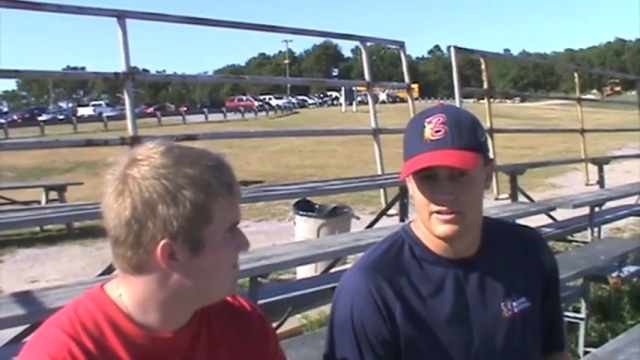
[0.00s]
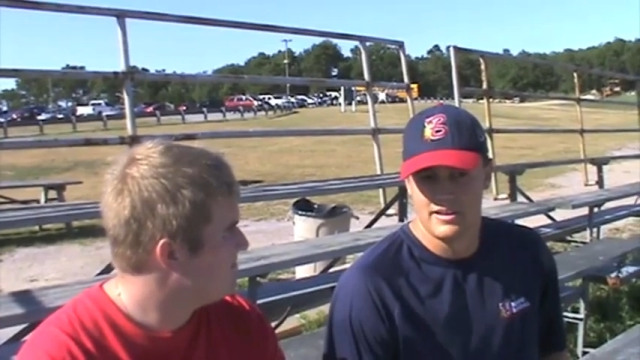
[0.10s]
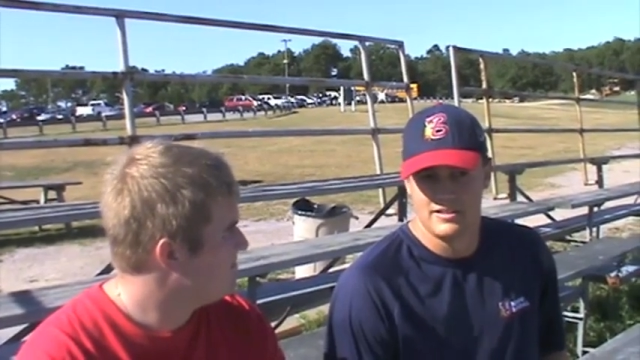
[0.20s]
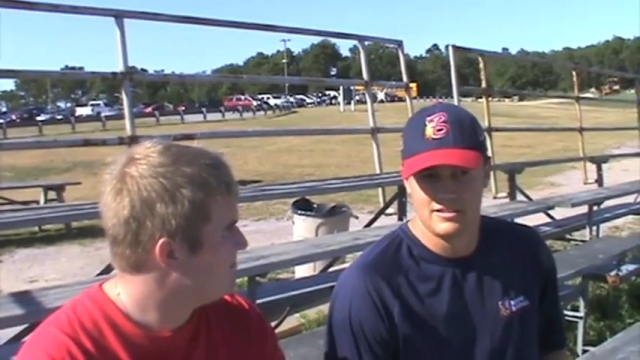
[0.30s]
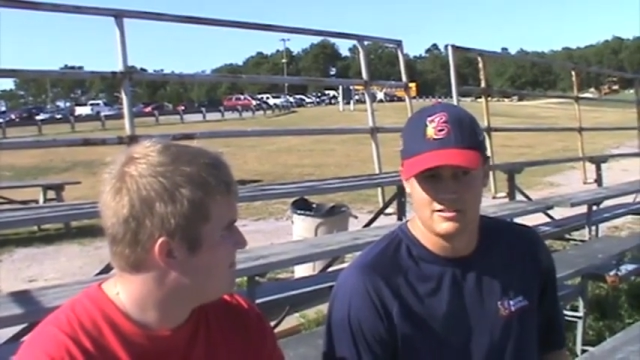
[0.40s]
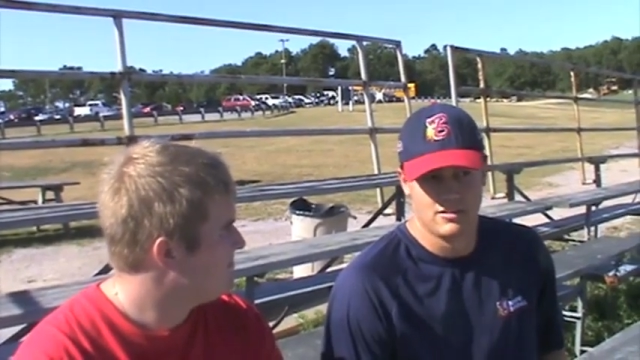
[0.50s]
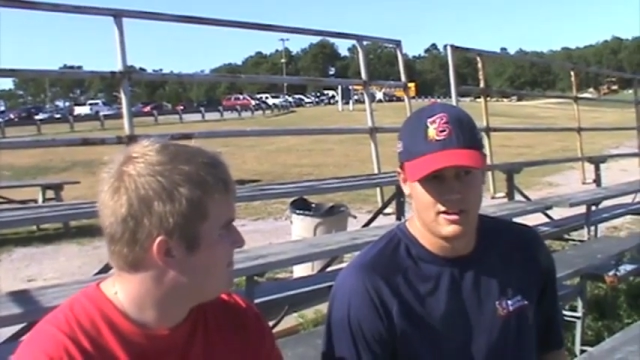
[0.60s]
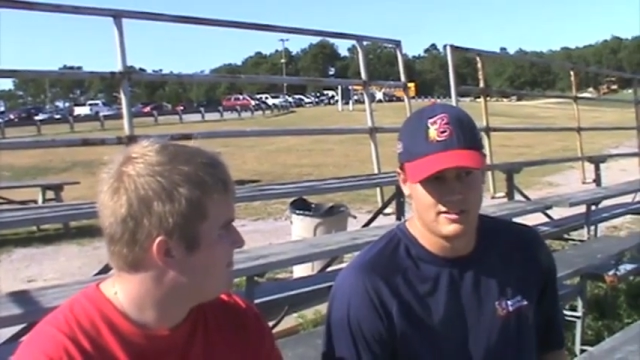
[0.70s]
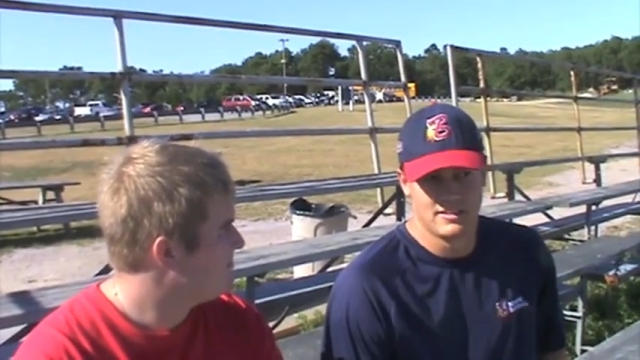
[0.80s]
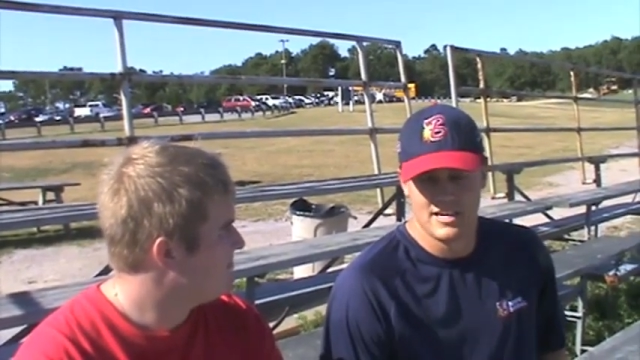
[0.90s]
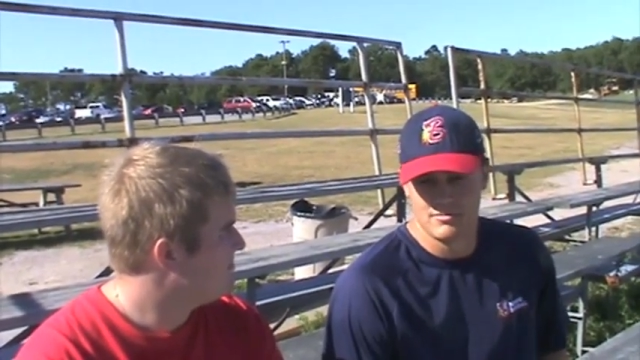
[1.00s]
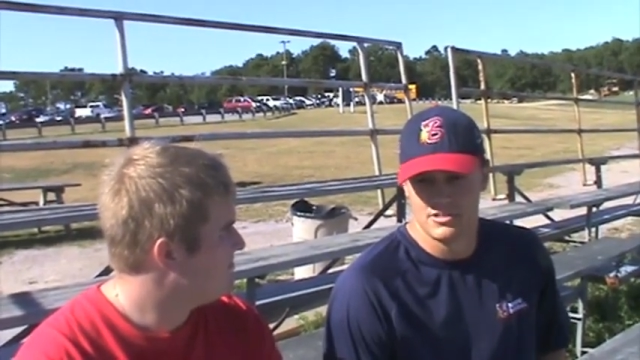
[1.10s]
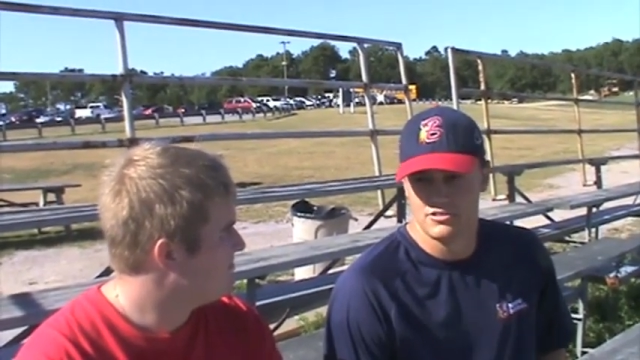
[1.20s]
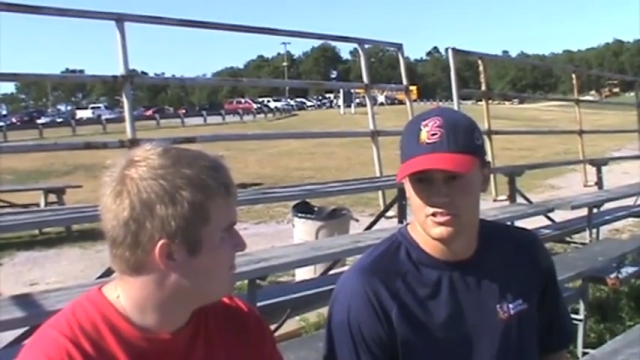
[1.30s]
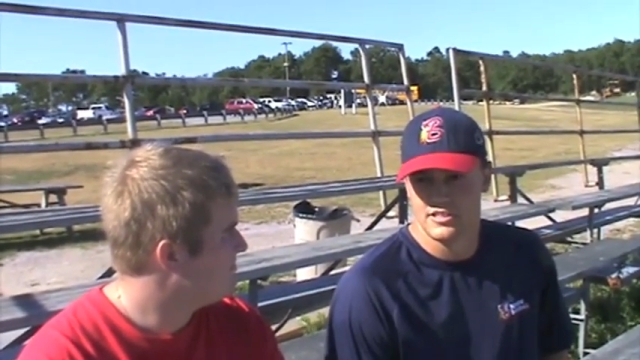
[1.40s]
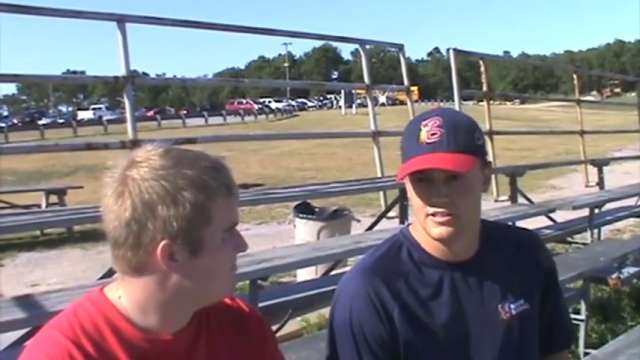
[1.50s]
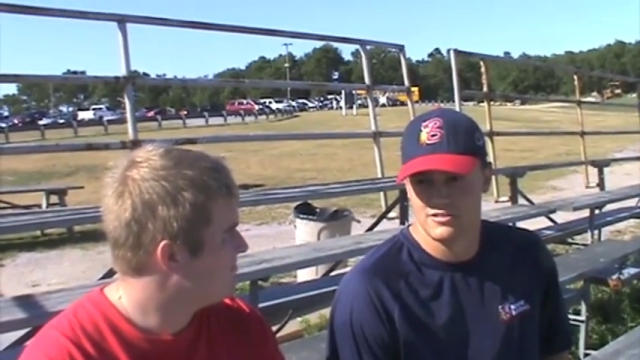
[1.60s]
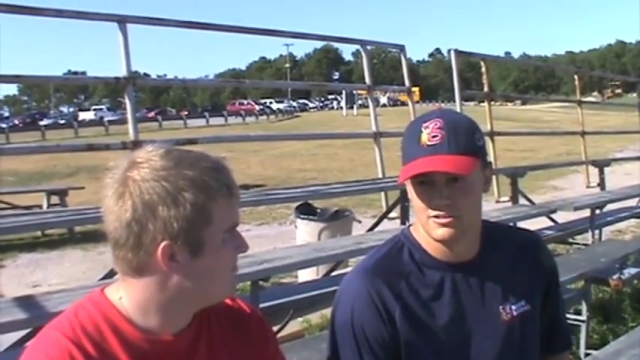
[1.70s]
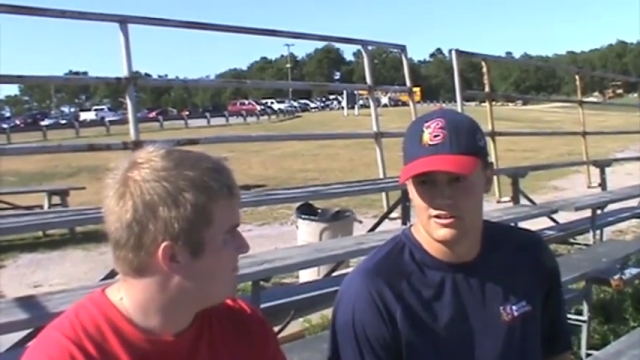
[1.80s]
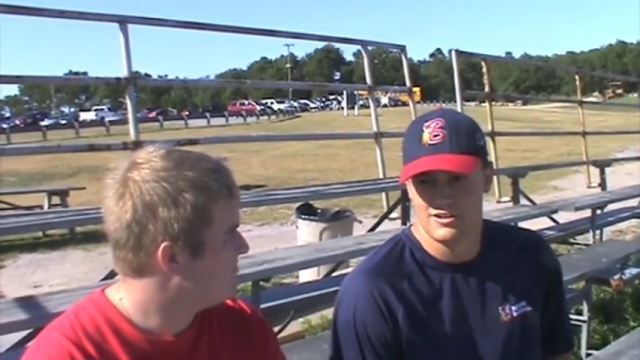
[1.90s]
then a lot of the times I'll just hit
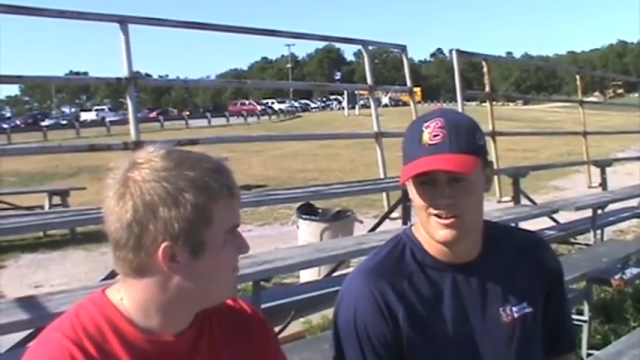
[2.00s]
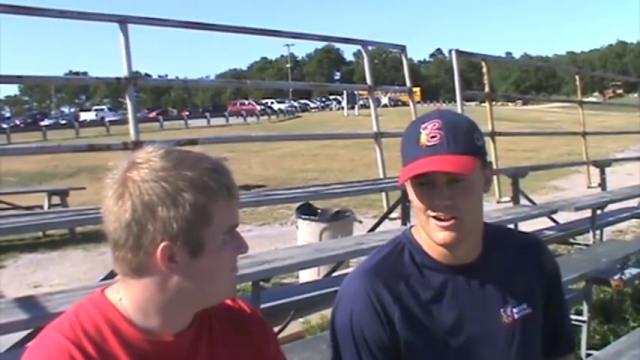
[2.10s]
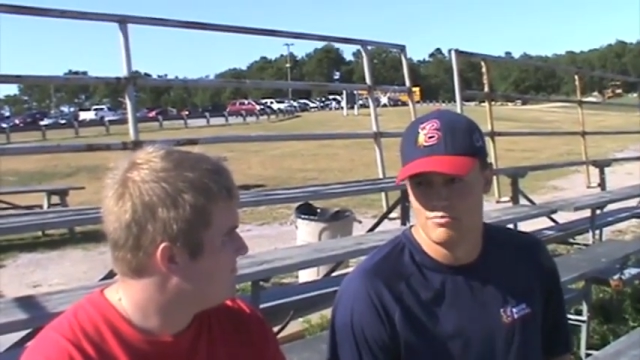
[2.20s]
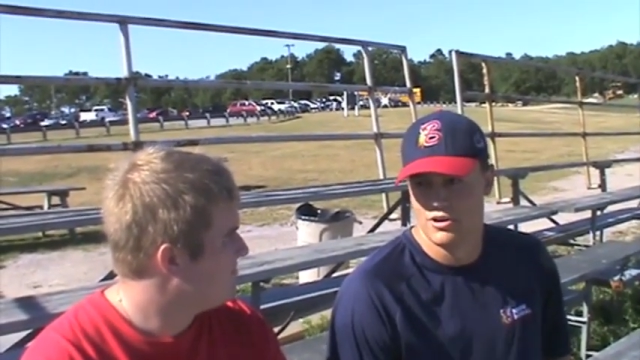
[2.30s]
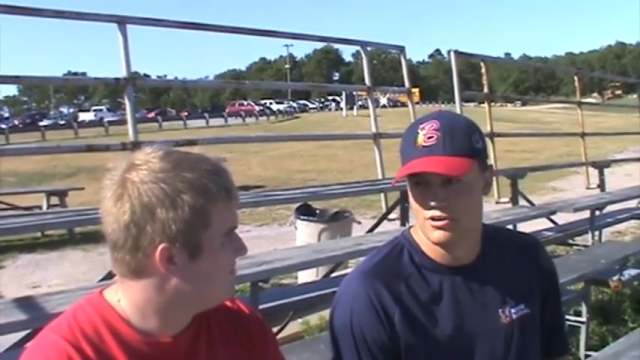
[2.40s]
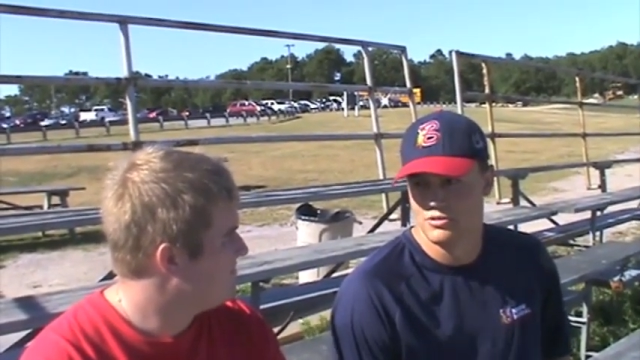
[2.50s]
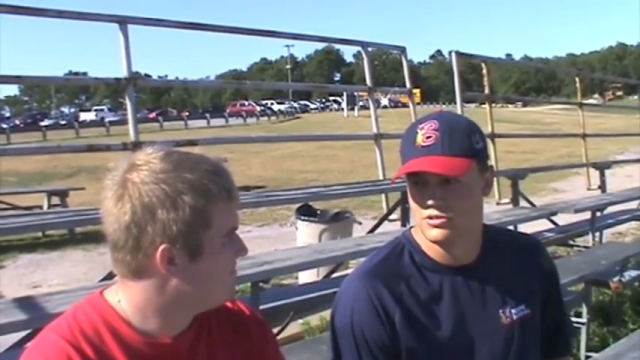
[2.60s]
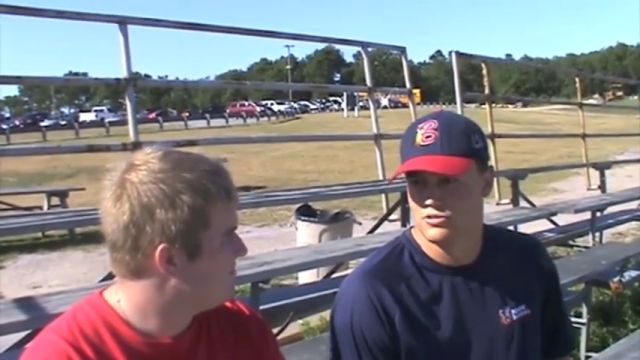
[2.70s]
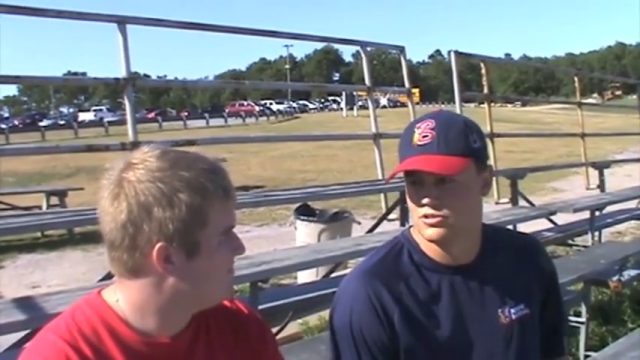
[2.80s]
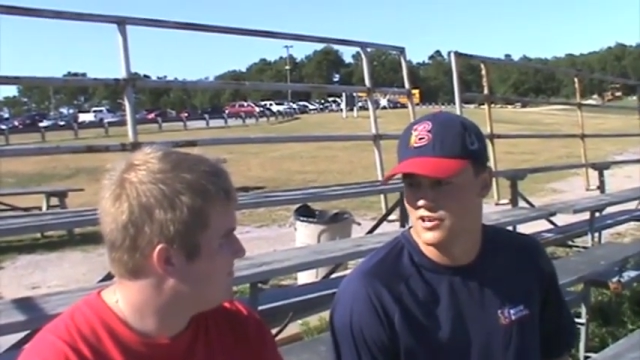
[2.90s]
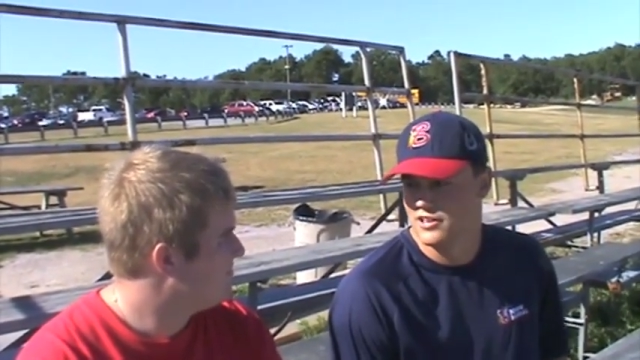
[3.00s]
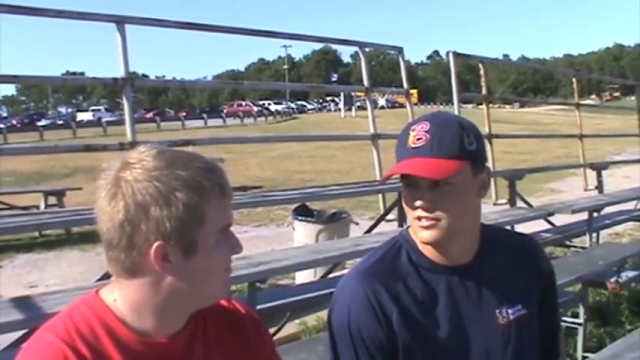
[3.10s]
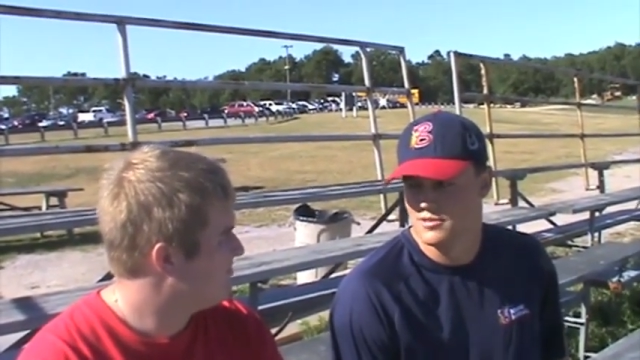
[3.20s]
a ground ball with 2 strikes,